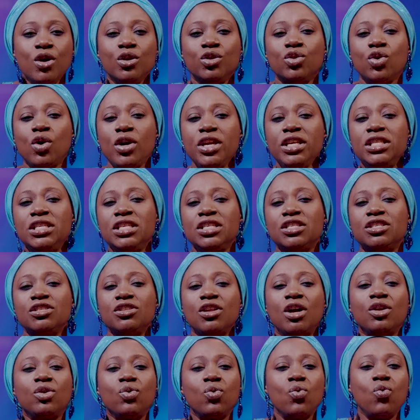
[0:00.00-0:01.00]
So it is
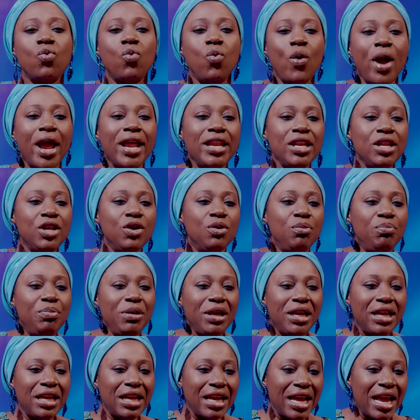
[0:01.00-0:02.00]
not when you
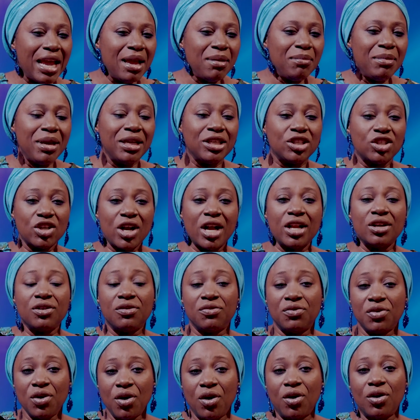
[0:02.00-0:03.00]
became a child
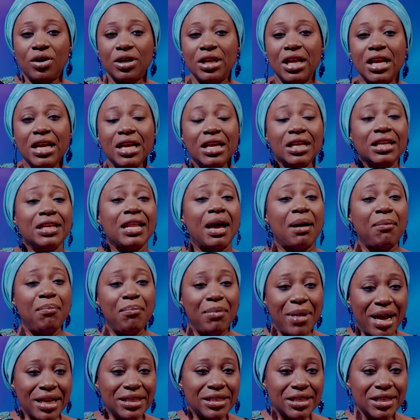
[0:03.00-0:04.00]
of God that
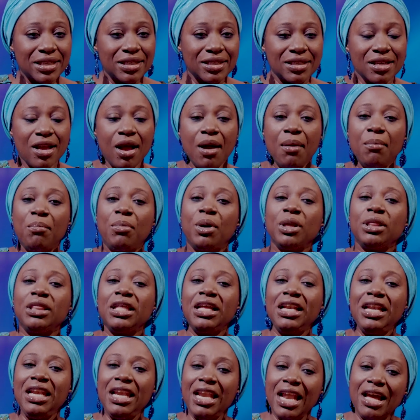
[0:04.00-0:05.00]
matters, but
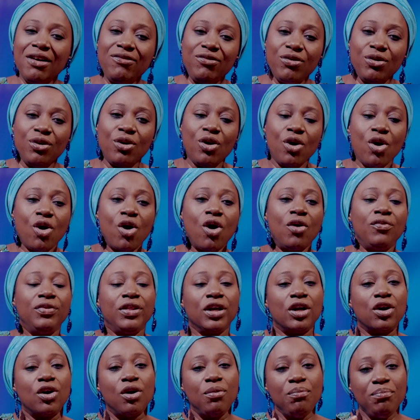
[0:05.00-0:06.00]
the level
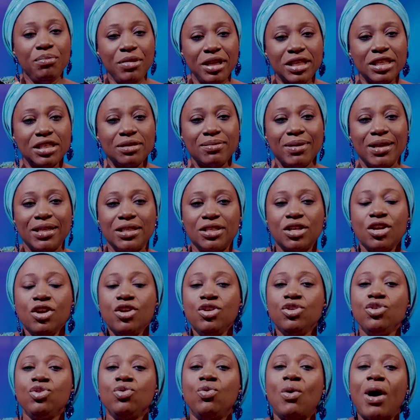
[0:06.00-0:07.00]
of the commitment
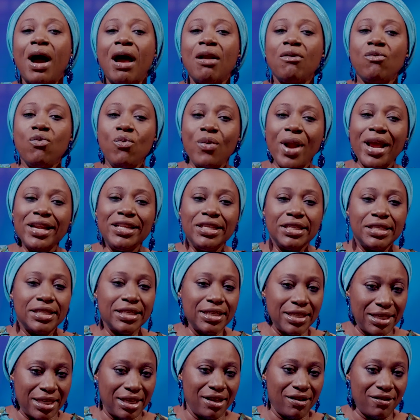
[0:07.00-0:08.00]
you are ready
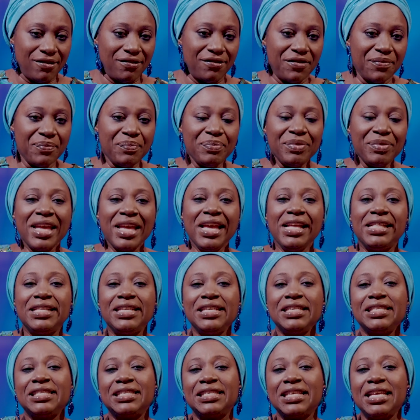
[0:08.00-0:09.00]
to give.
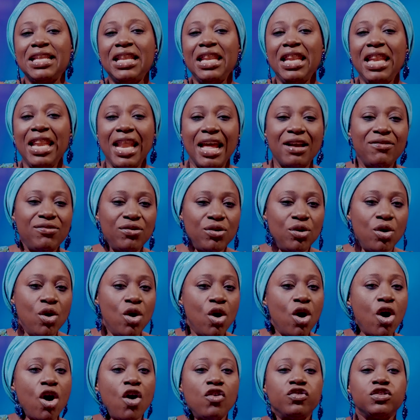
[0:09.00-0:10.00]
It is the level
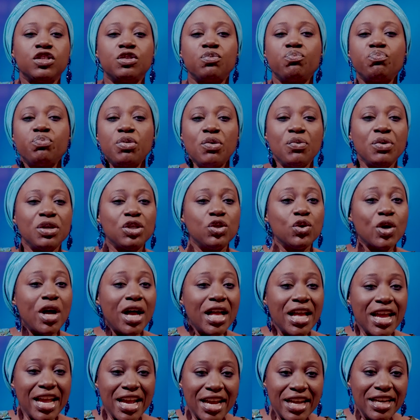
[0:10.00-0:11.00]
of
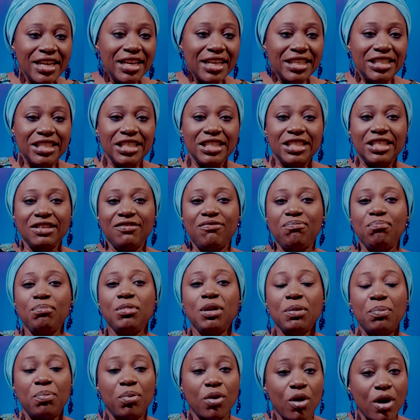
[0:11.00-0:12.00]
spiritual energy
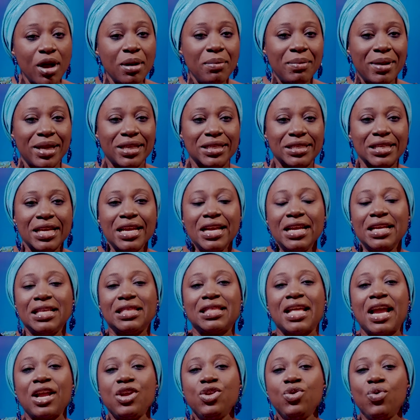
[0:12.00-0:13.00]
deployment
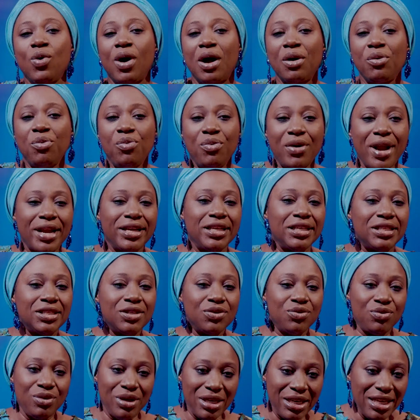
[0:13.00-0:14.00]
that you are ready
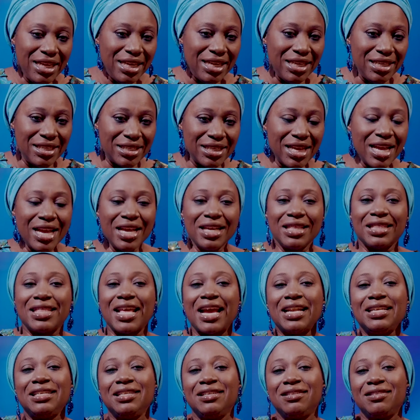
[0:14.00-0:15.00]
to release
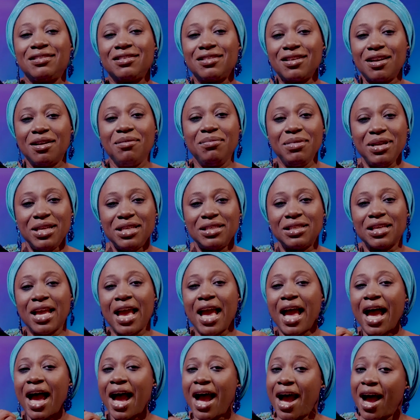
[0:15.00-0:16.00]
that determines
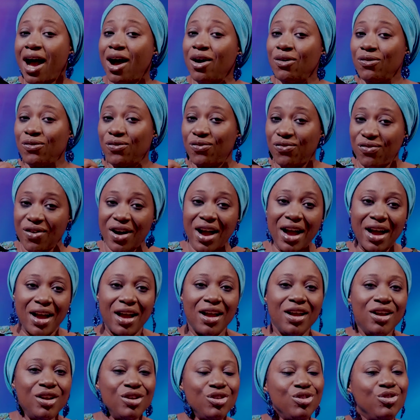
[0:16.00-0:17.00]
how far
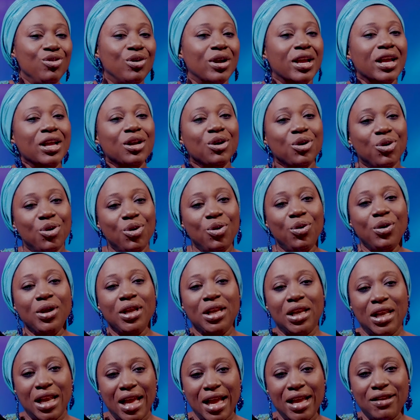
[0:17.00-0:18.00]
you can go
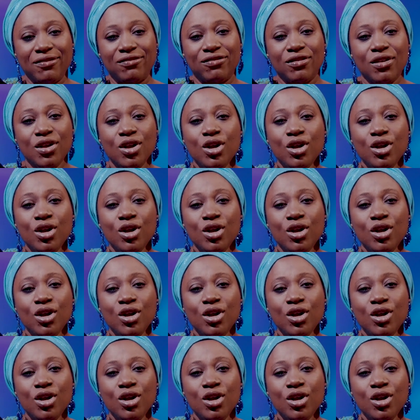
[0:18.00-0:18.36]
in life.